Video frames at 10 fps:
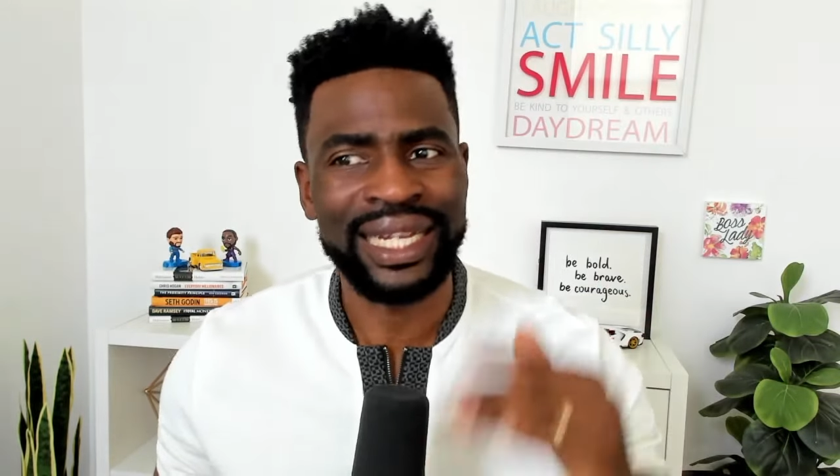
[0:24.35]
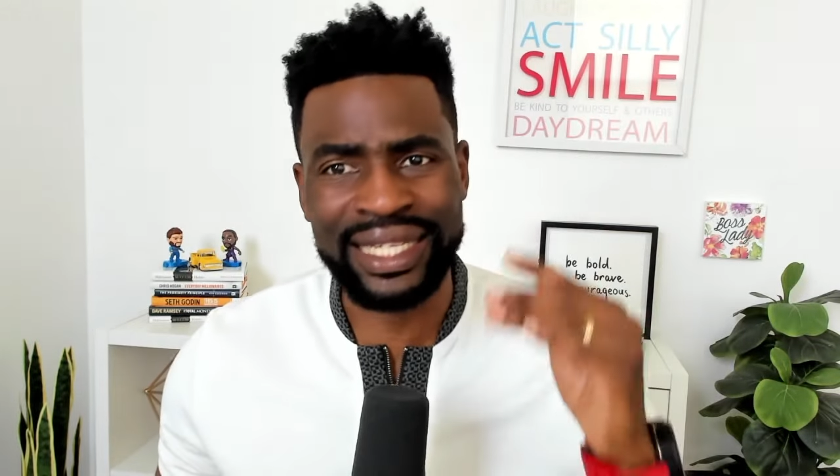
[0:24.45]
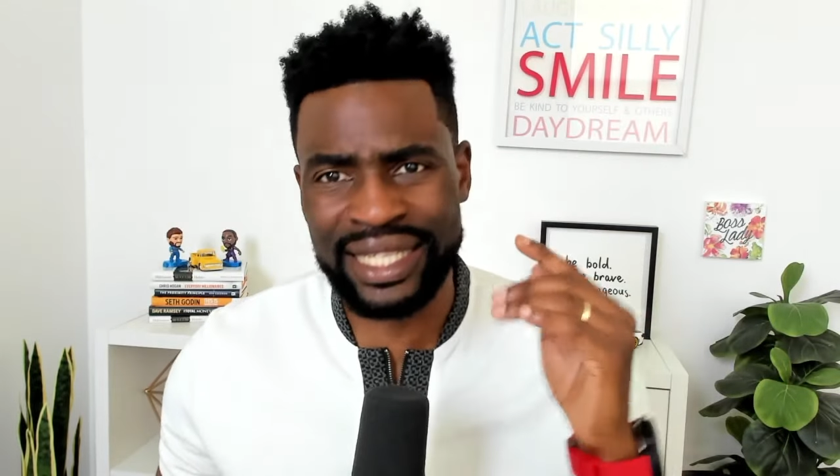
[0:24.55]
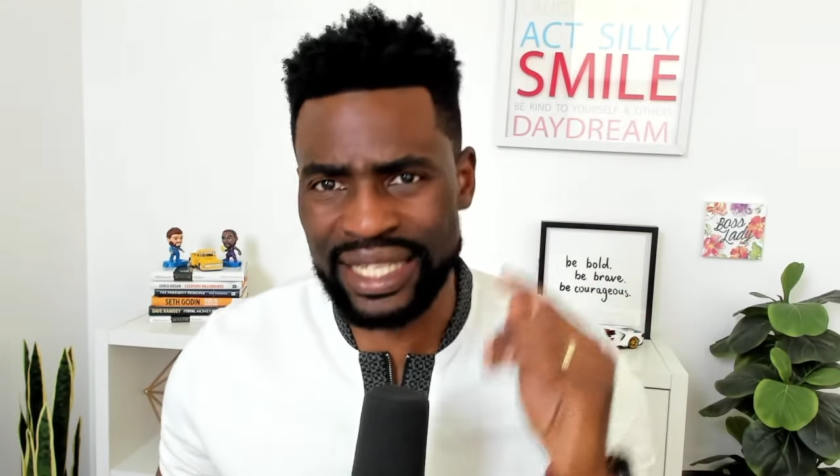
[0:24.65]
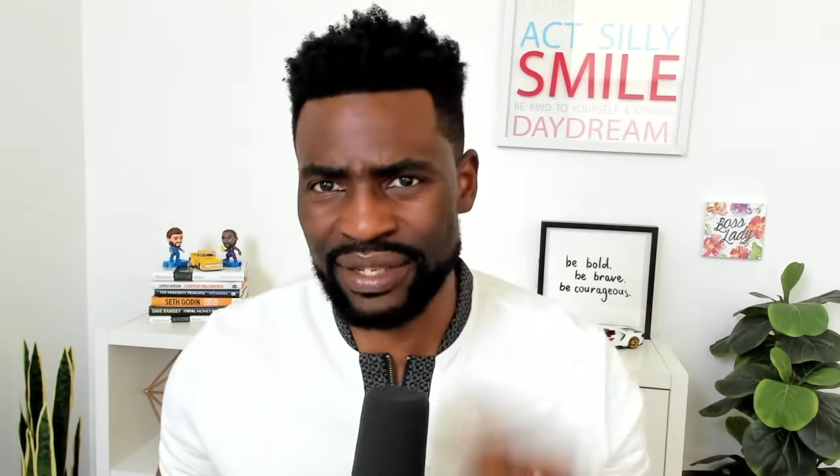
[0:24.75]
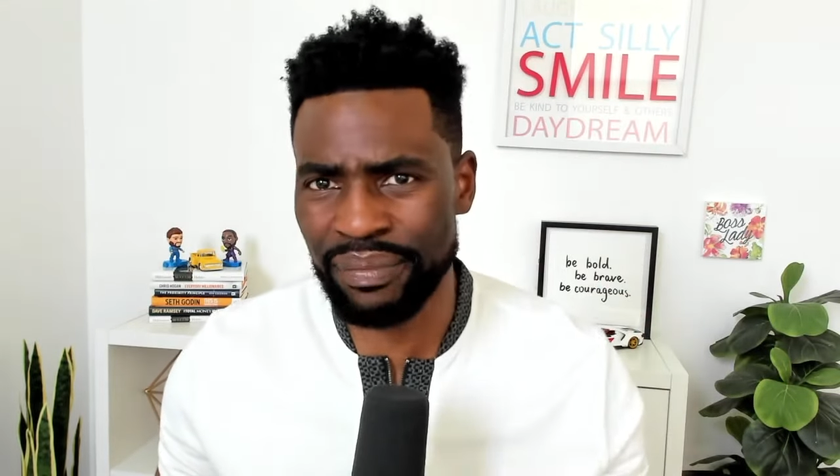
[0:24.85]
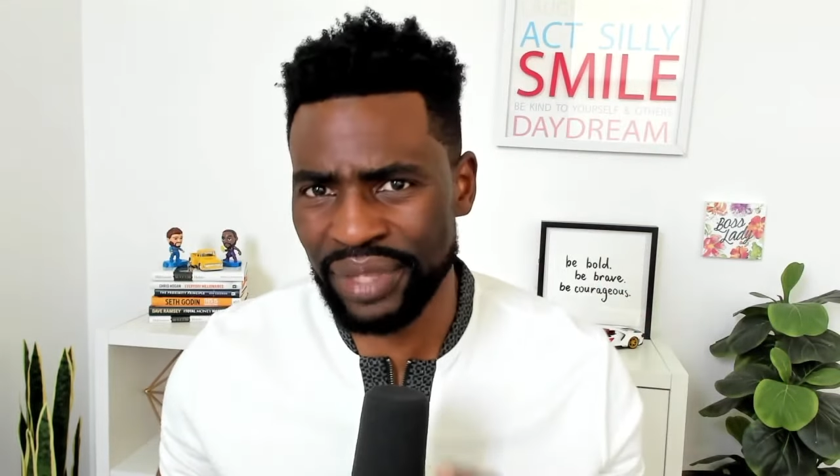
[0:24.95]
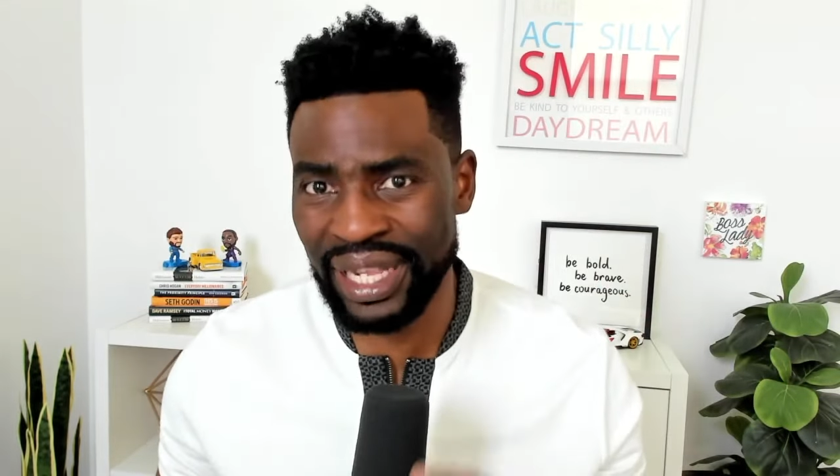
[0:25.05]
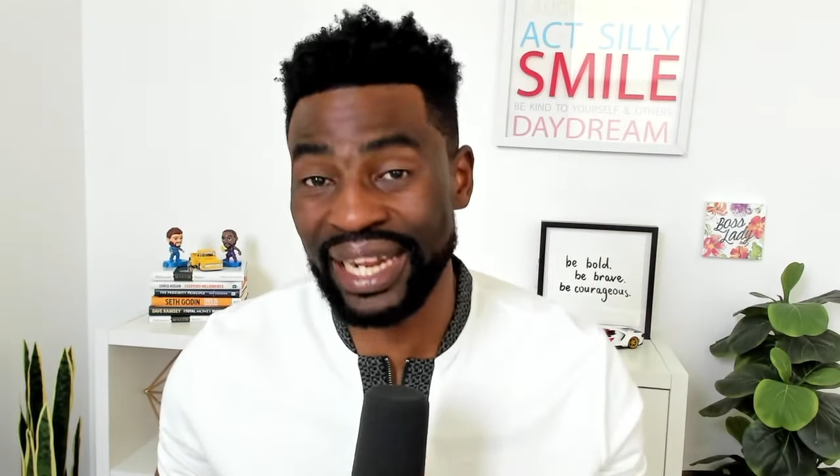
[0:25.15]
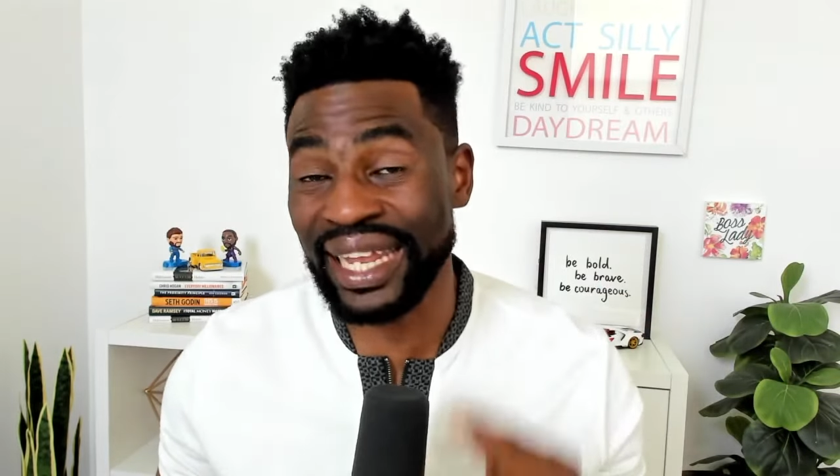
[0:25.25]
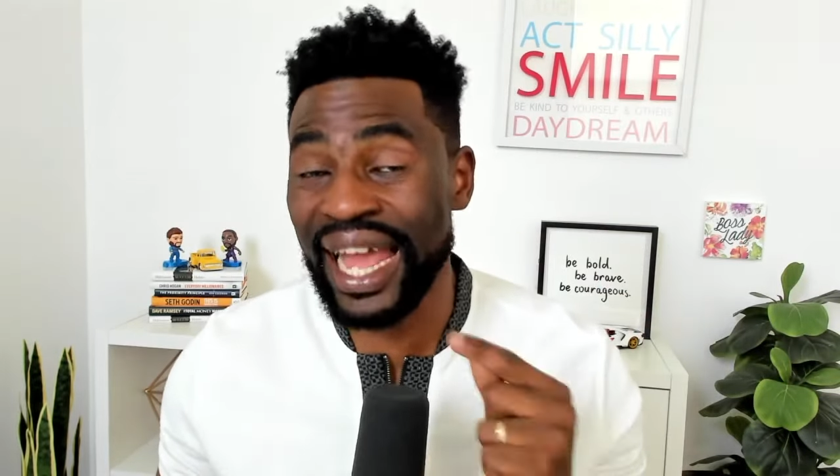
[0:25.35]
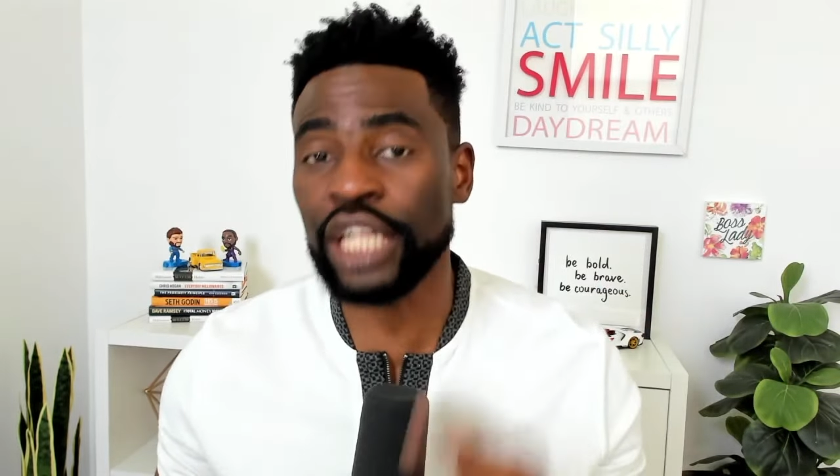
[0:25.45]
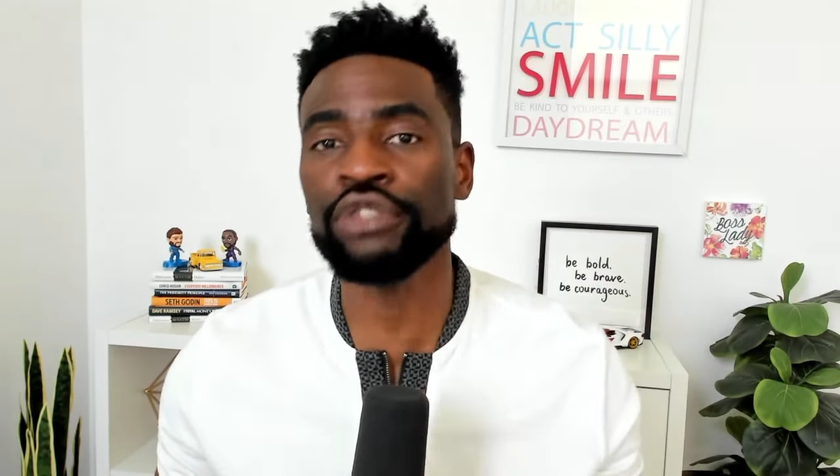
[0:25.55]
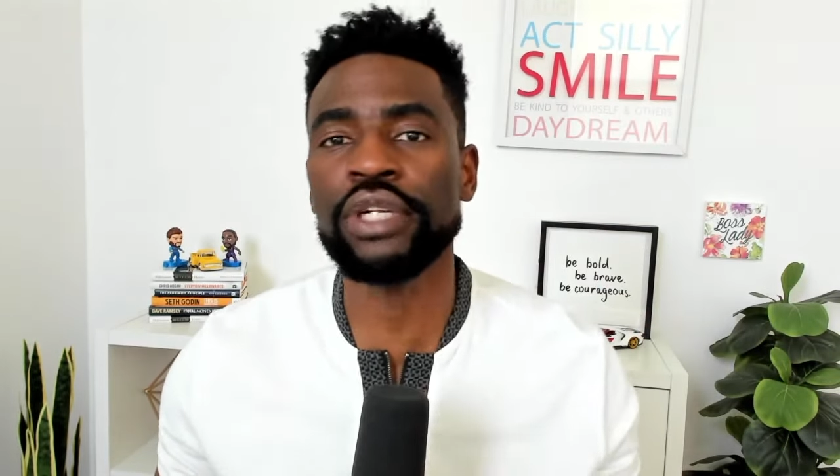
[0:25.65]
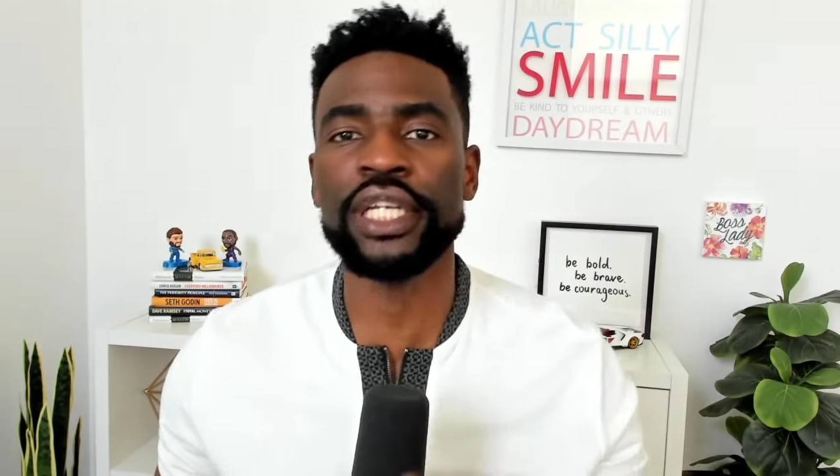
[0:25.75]
this is something that can
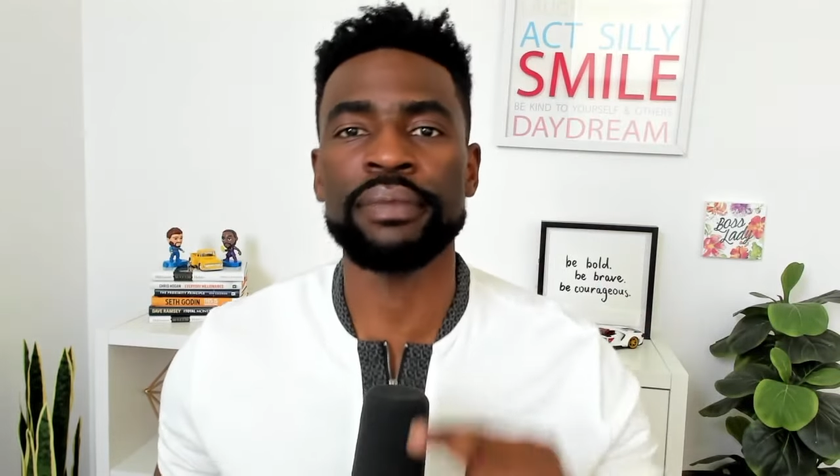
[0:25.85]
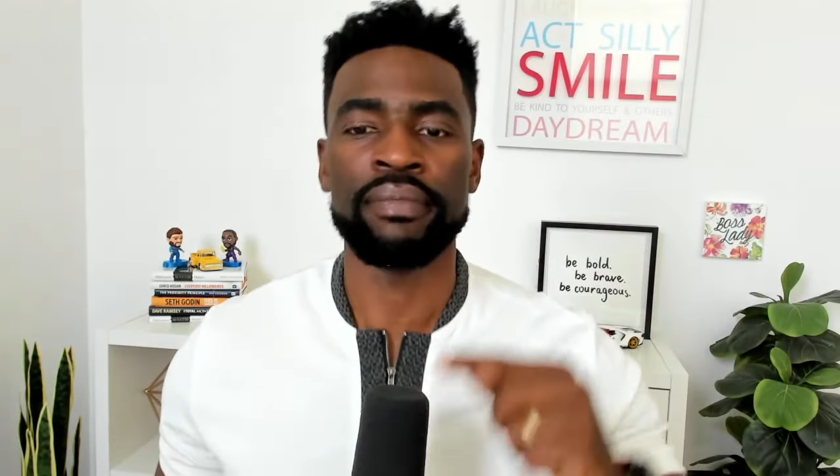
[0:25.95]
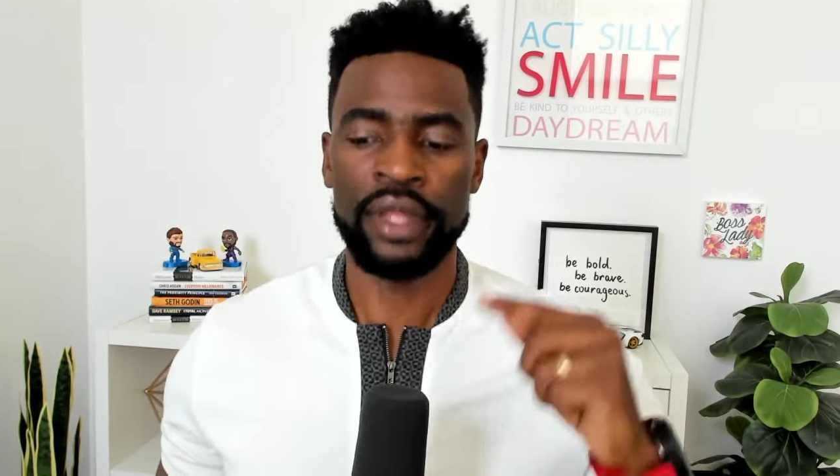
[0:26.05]
actually